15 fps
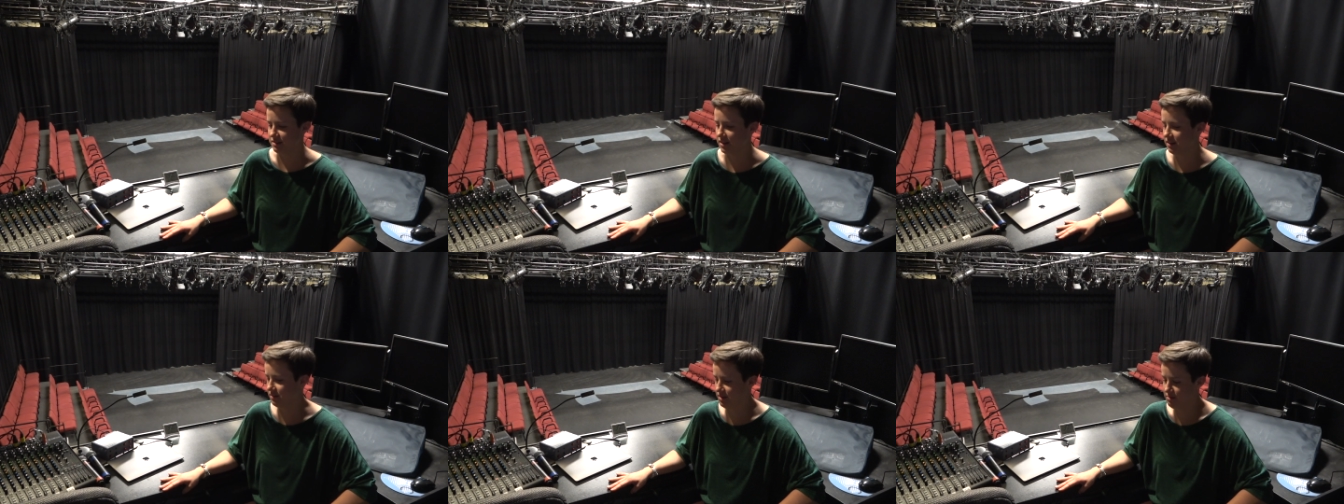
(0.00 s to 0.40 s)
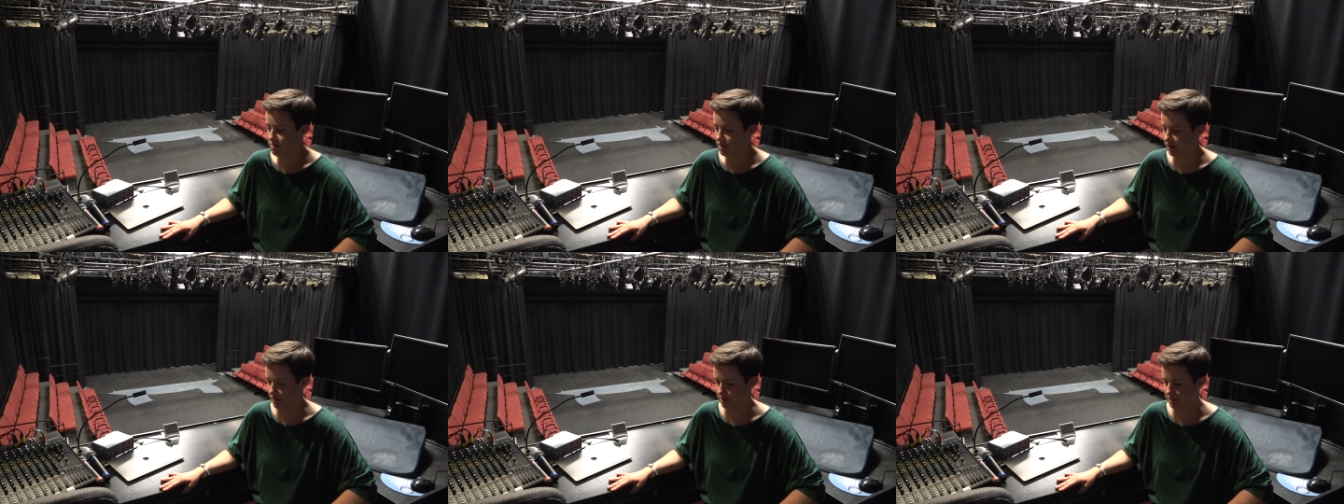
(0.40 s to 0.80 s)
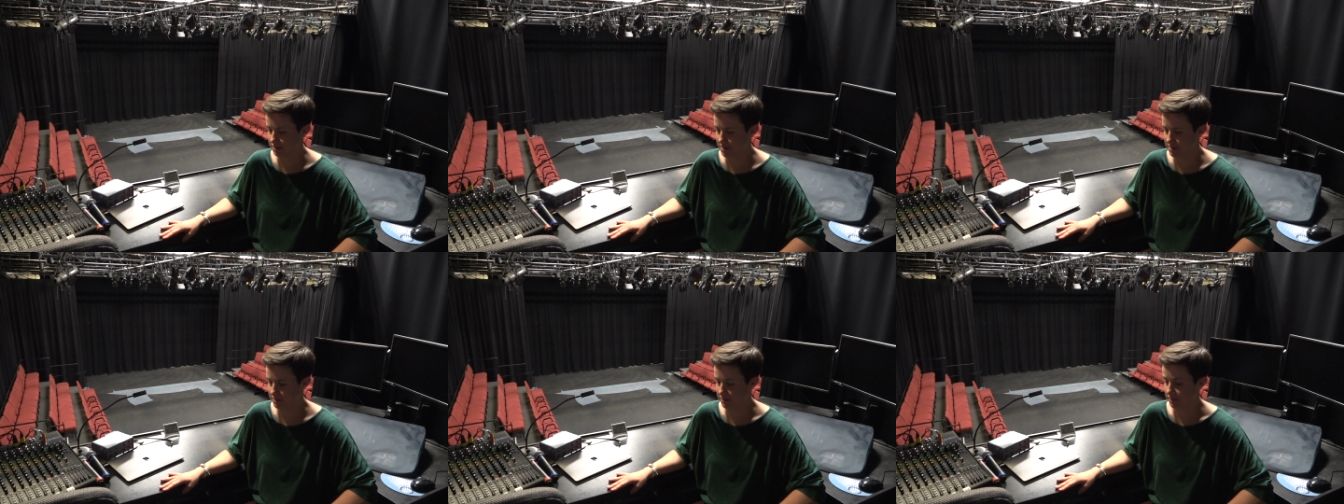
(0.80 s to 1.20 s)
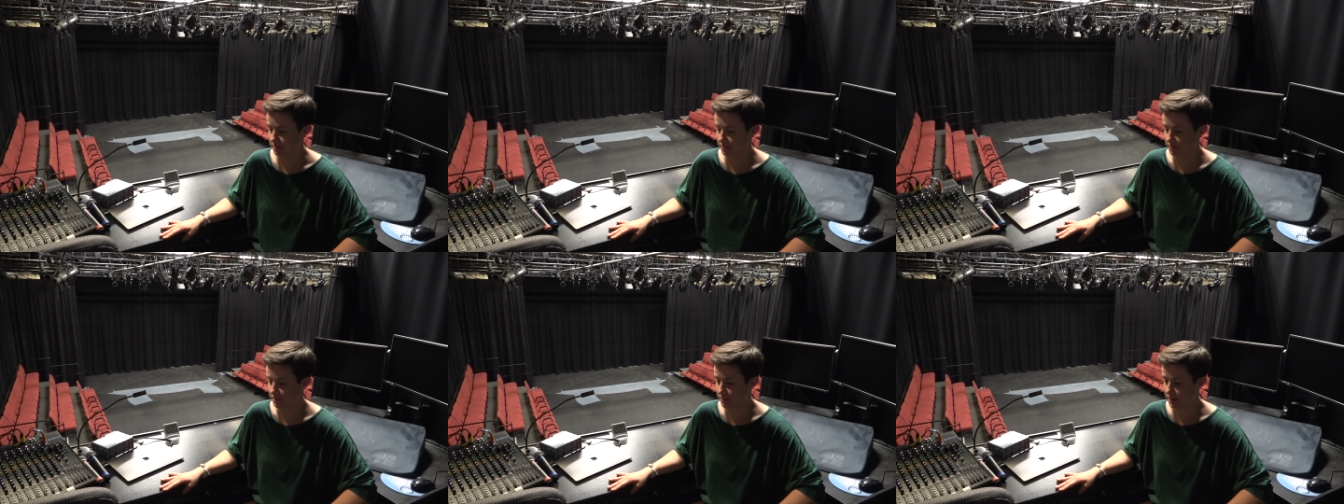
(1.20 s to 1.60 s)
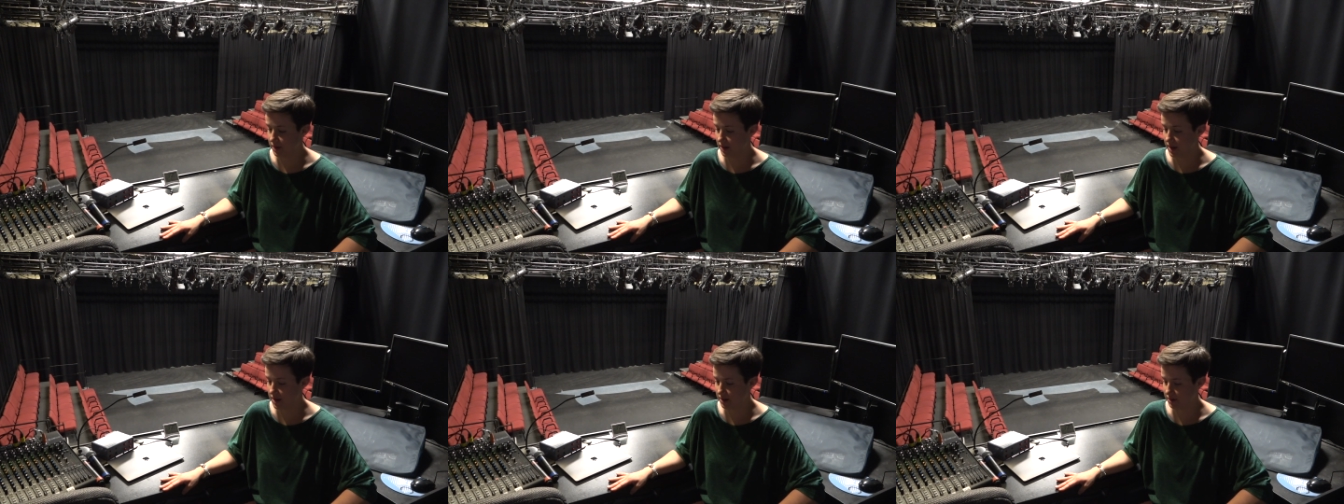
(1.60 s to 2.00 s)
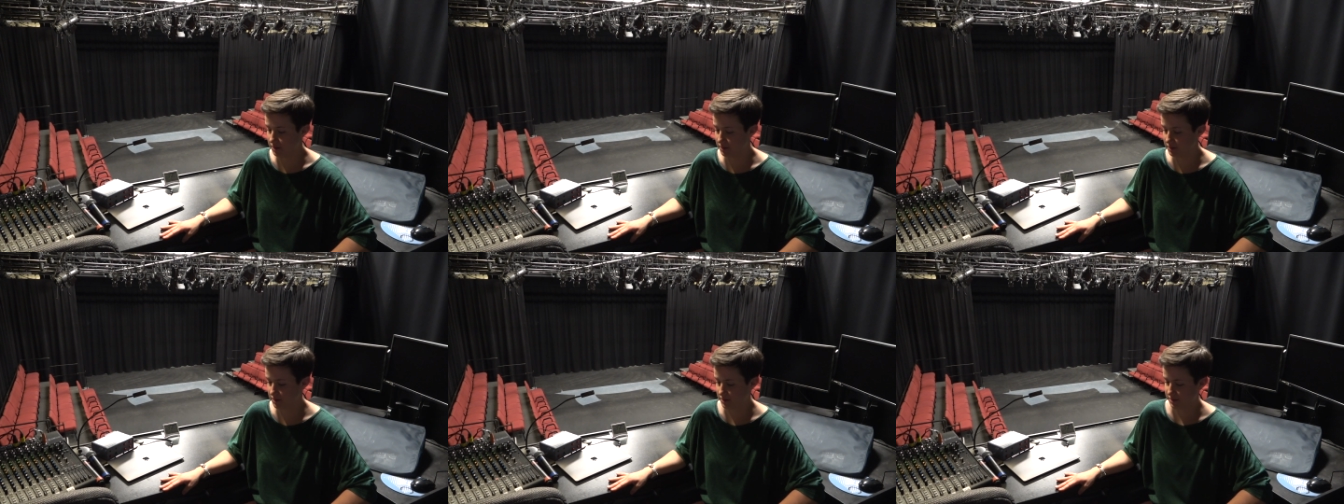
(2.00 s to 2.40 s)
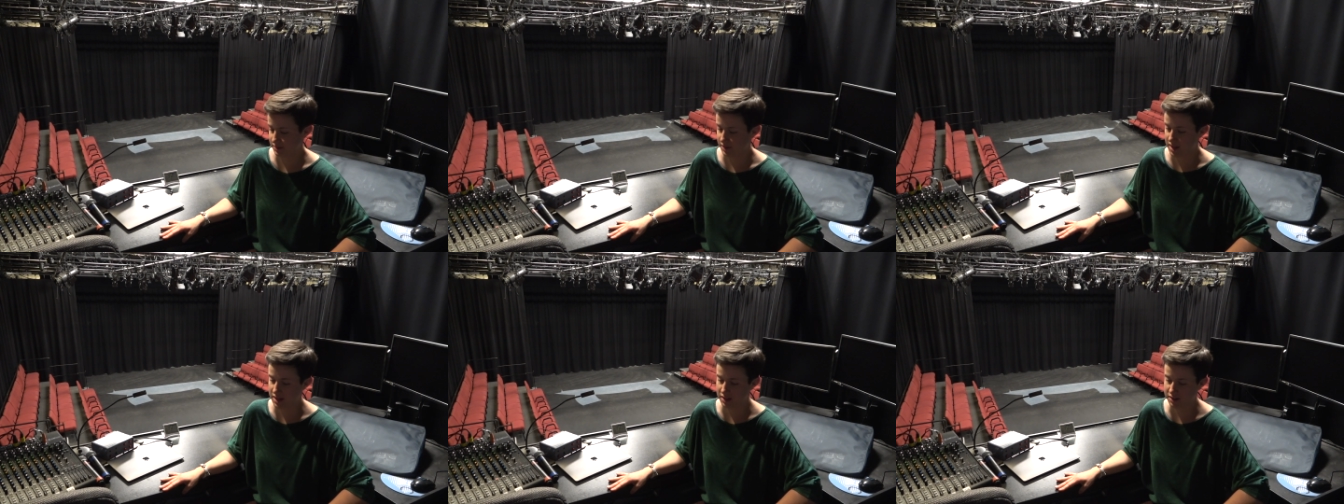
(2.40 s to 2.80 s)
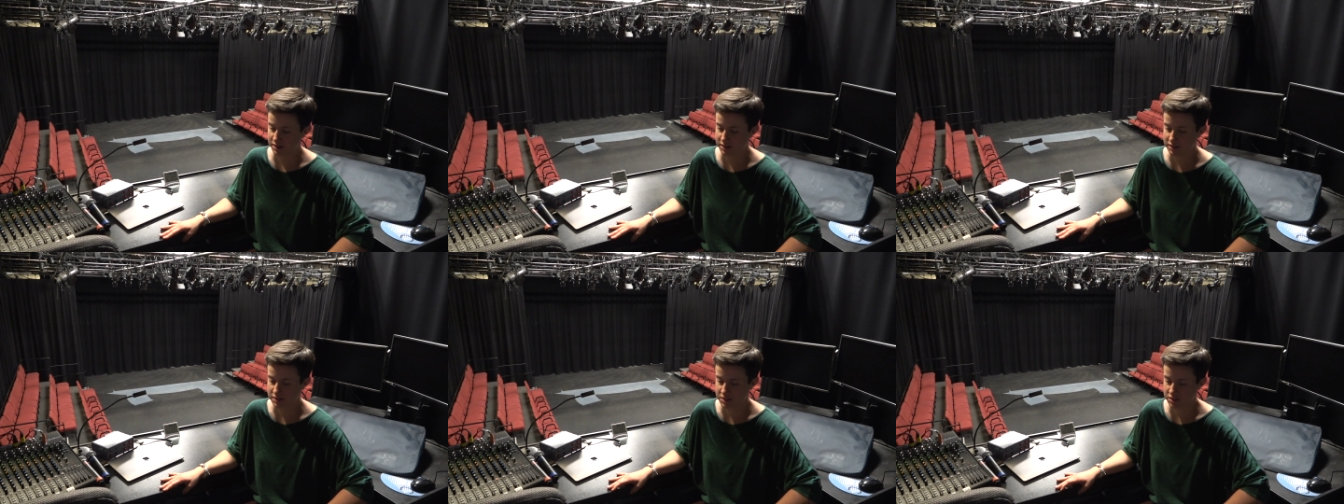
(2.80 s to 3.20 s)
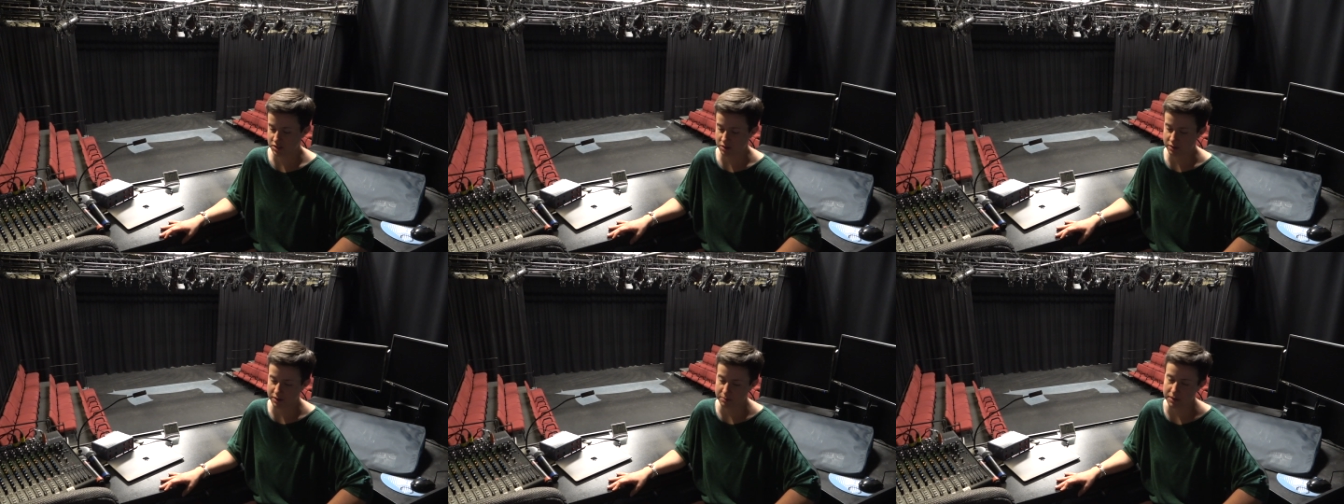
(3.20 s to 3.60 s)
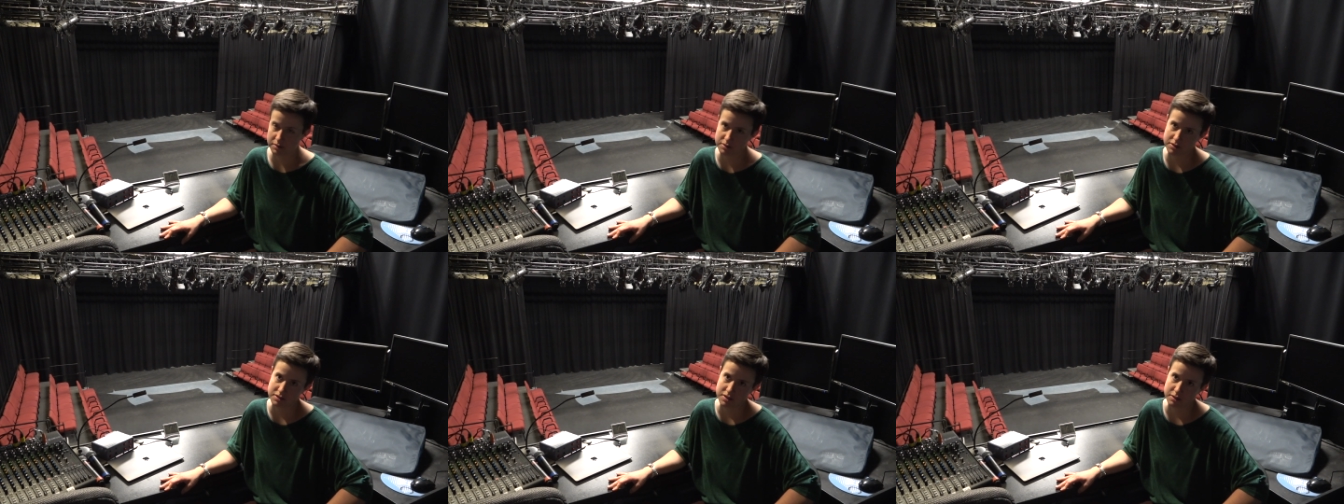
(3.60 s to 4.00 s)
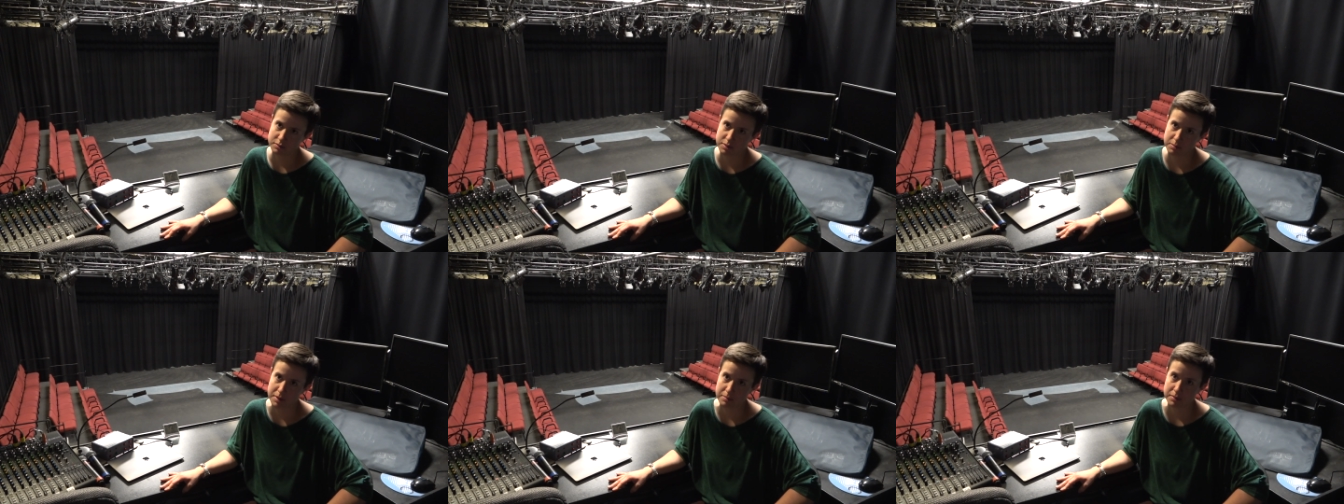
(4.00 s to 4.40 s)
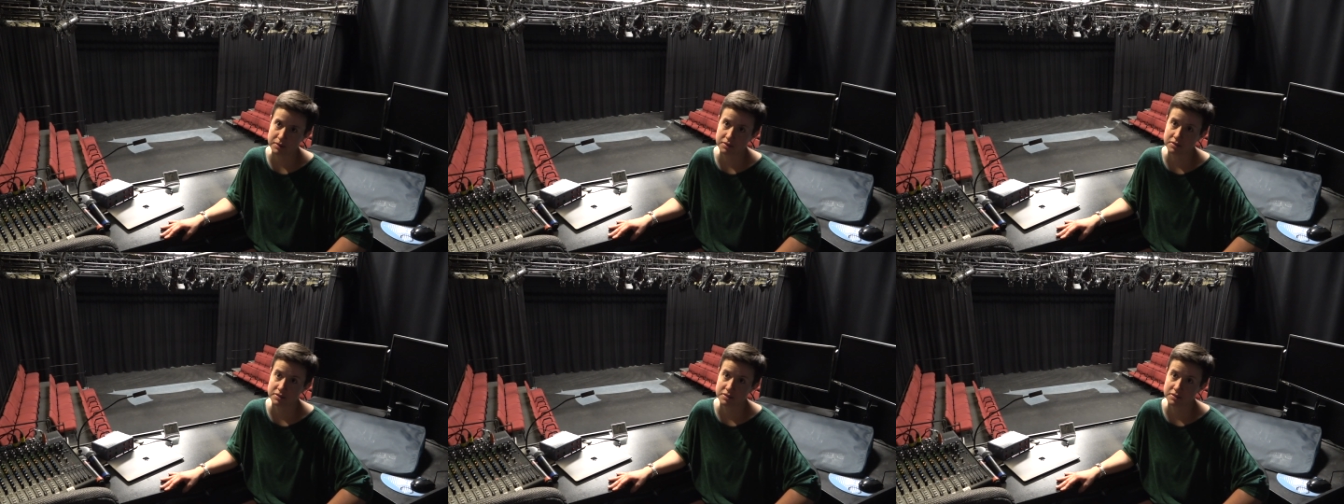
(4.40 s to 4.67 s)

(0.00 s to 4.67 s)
I don't know where it comes from, but I don't like showing my real self to people.